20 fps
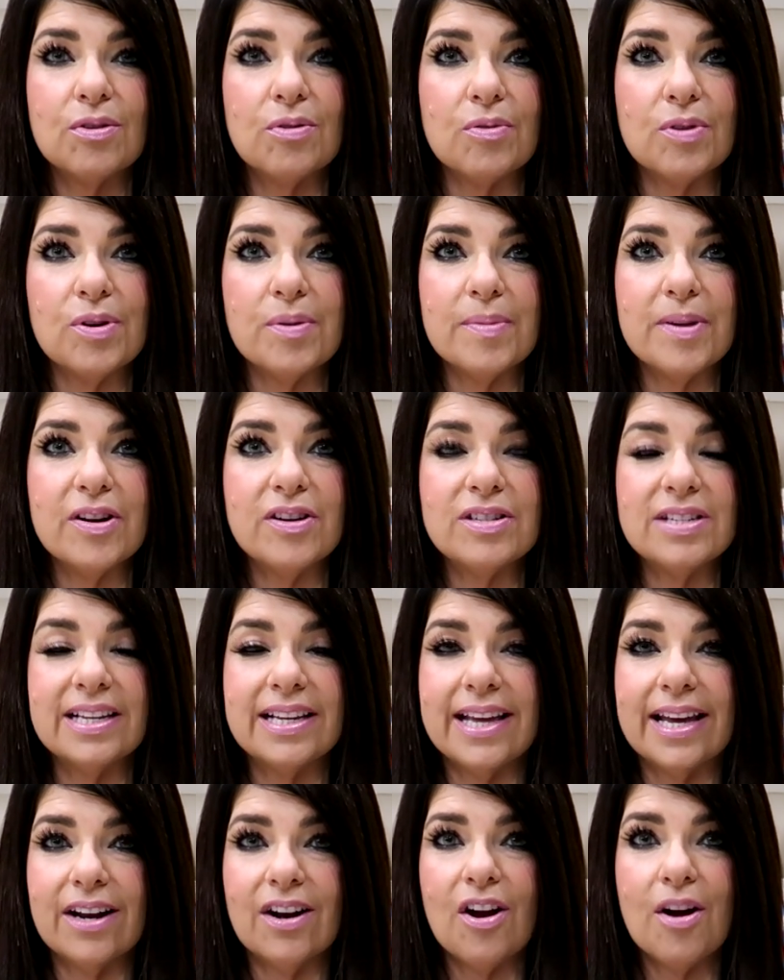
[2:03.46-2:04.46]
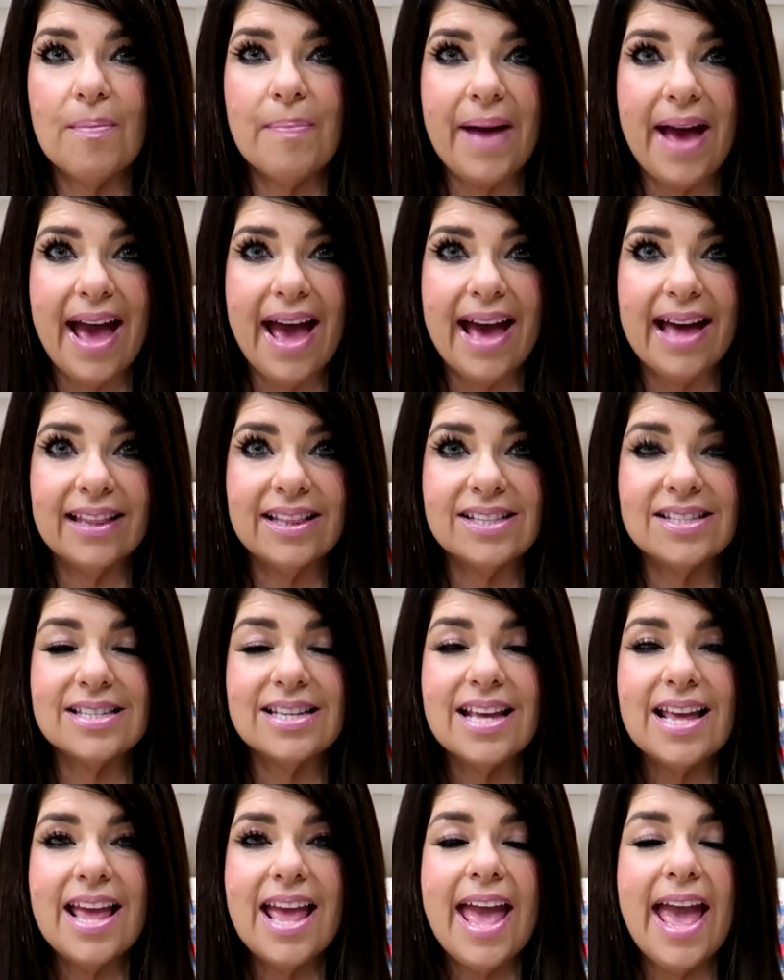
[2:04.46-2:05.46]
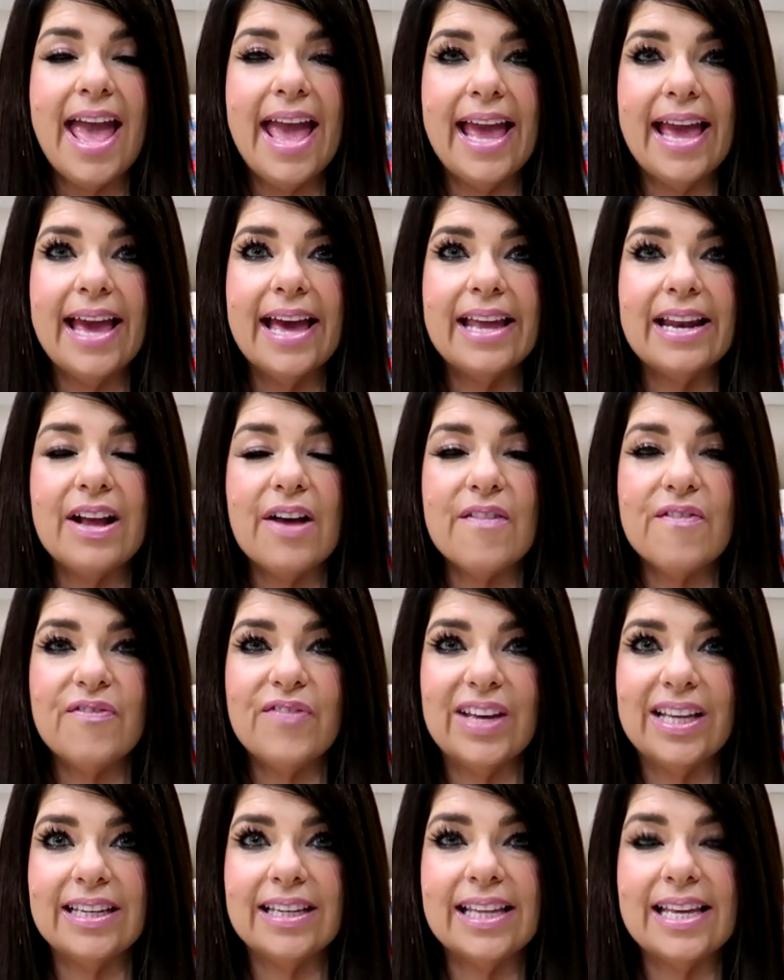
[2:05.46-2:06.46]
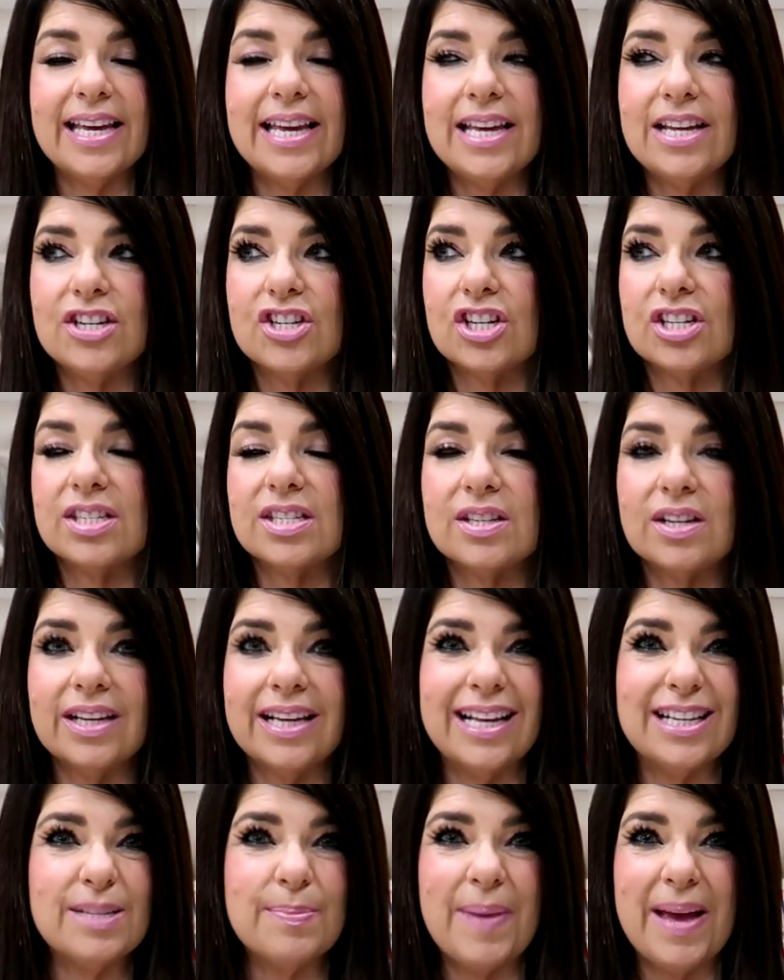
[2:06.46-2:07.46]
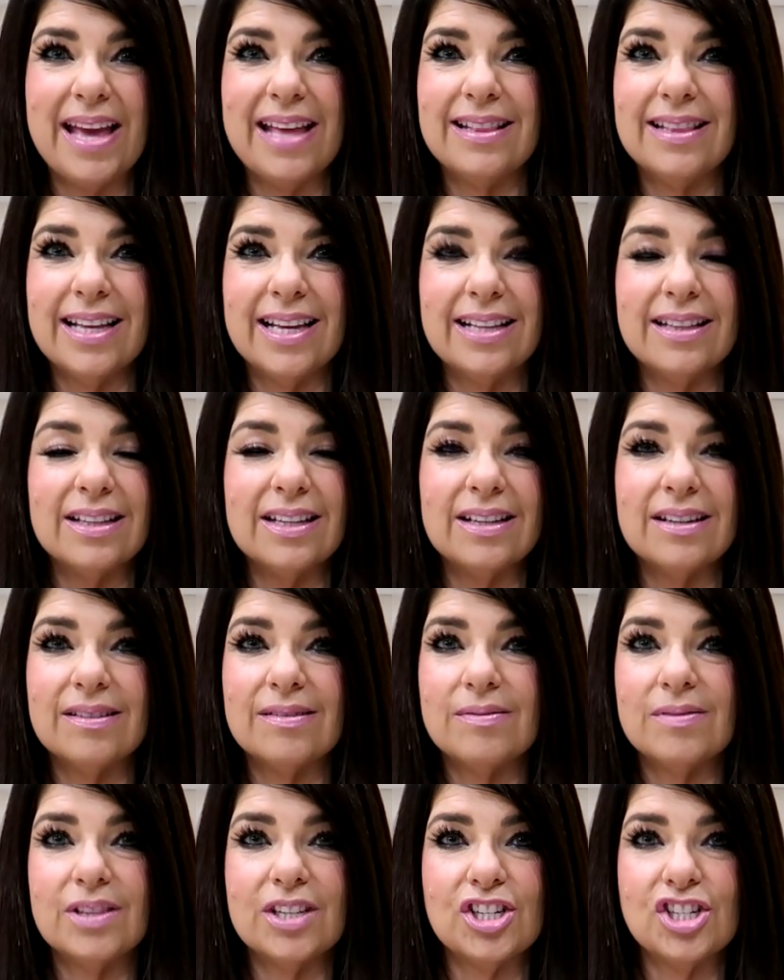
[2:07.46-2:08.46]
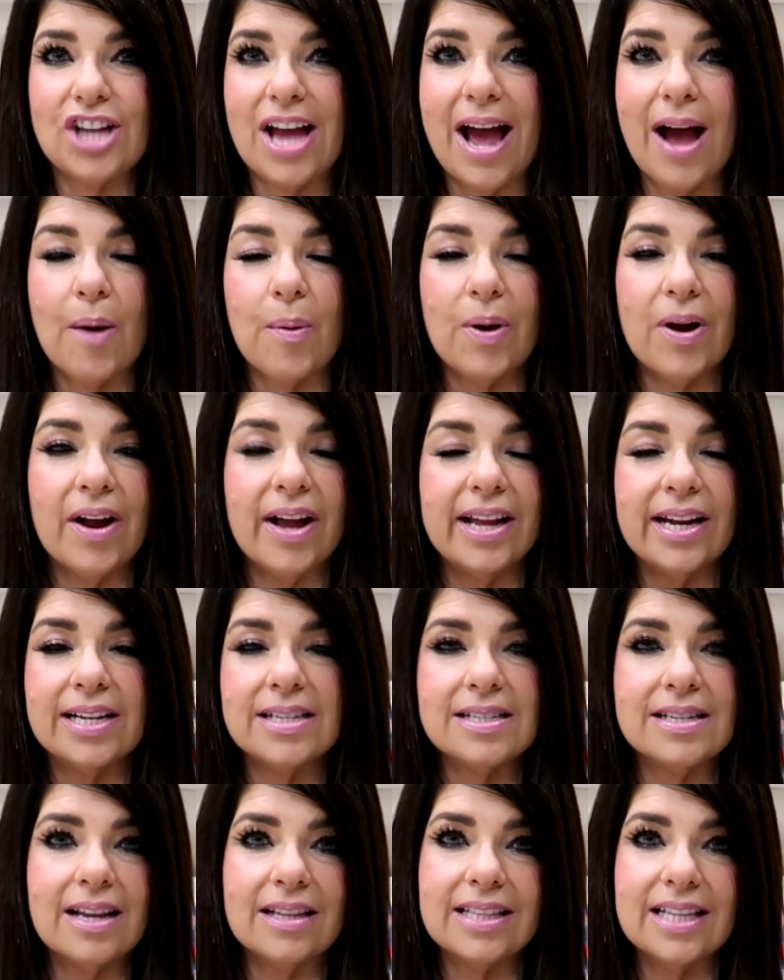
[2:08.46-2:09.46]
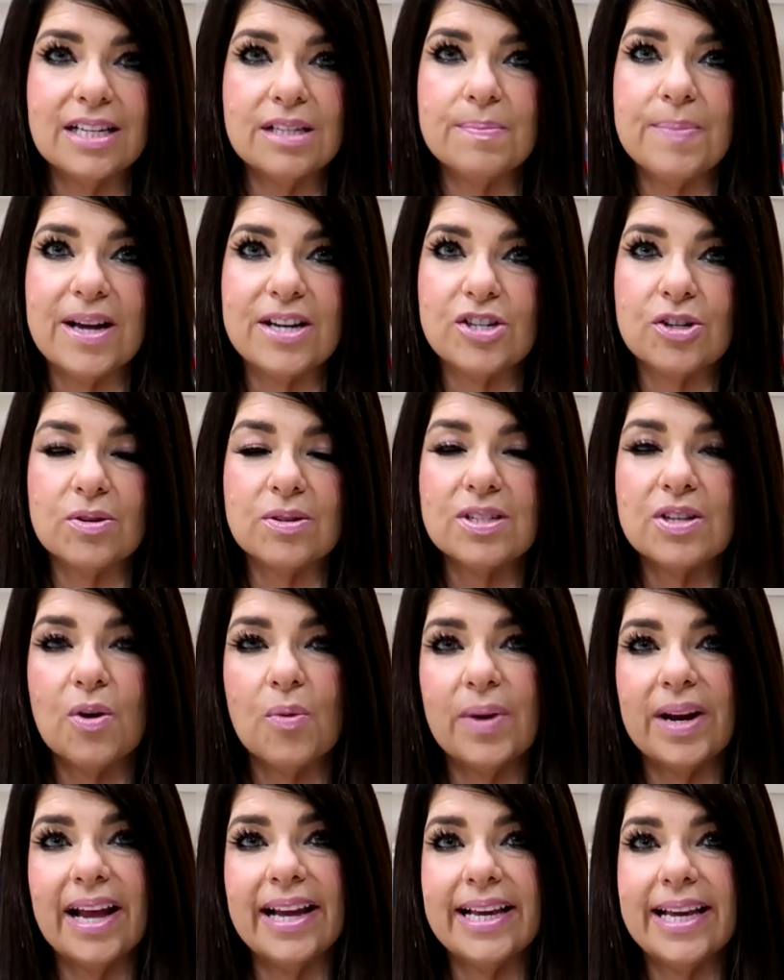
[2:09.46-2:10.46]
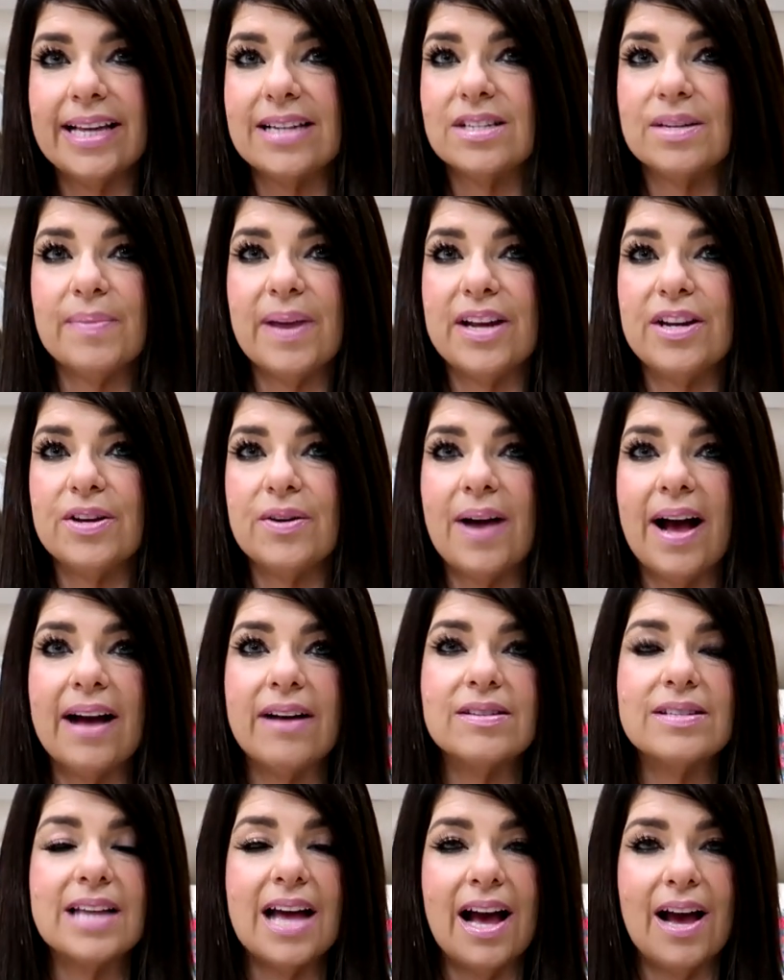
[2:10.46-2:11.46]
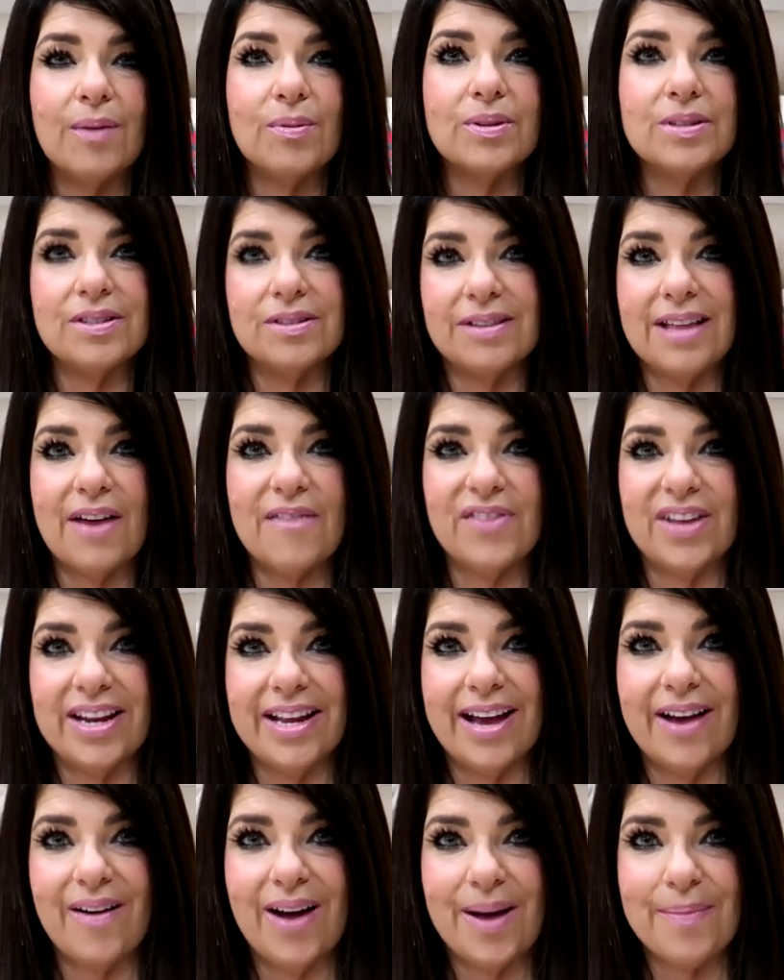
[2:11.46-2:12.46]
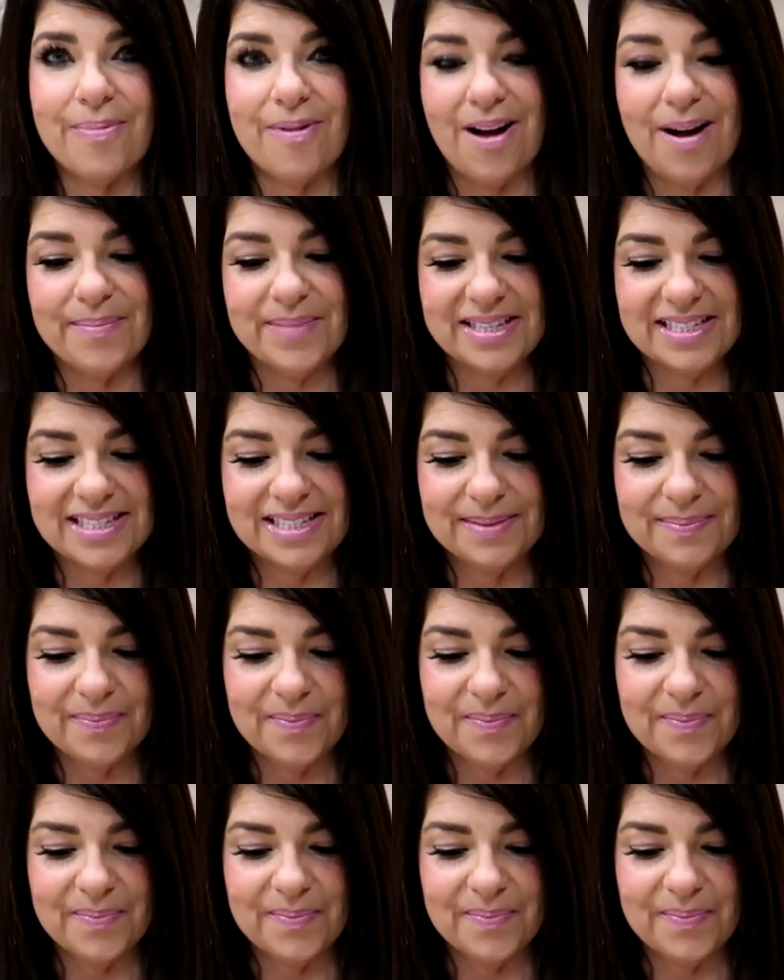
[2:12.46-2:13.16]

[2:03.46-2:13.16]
groomer to get her baths and Finley just gets bathed in the shower, and it's nothing special. So when I get to my new house, I will do that video, I promise.